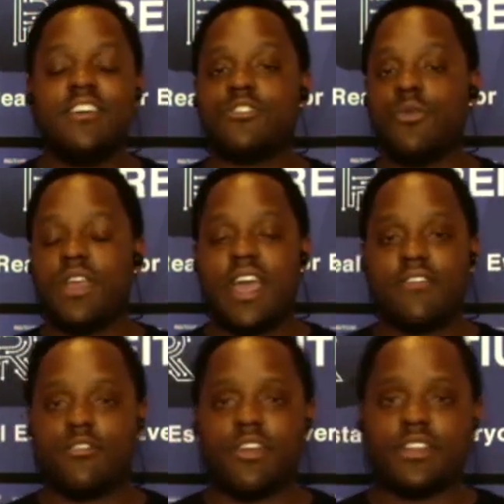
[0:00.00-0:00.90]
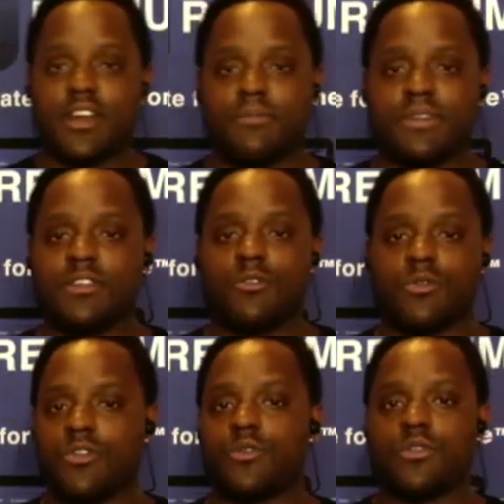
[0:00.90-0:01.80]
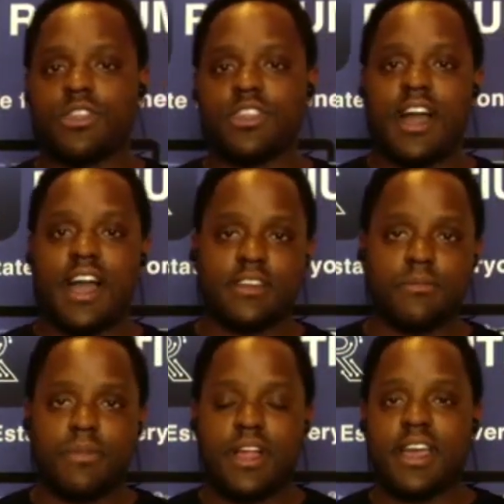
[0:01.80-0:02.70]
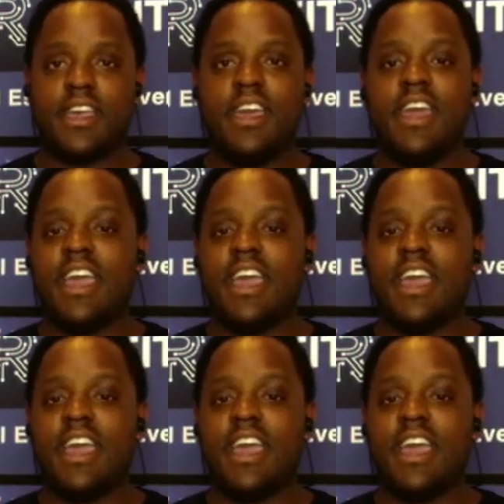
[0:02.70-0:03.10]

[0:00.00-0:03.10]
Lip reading: So we have a great company that we work with, iComply,